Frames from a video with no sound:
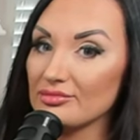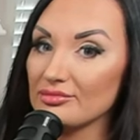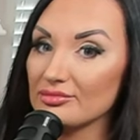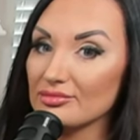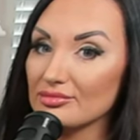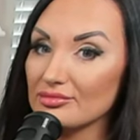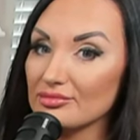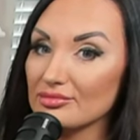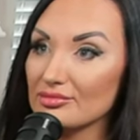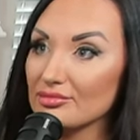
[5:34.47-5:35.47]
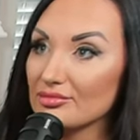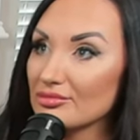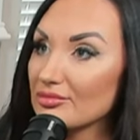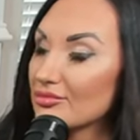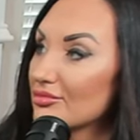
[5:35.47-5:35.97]

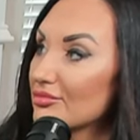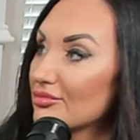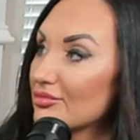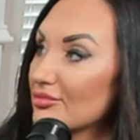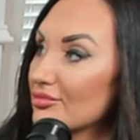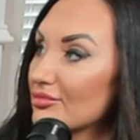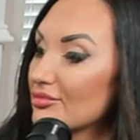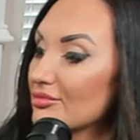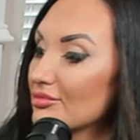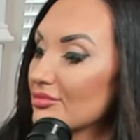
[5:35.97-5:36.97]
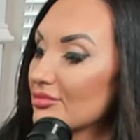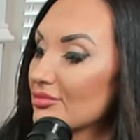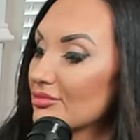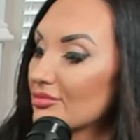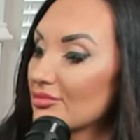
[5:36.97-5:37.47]
[no speech]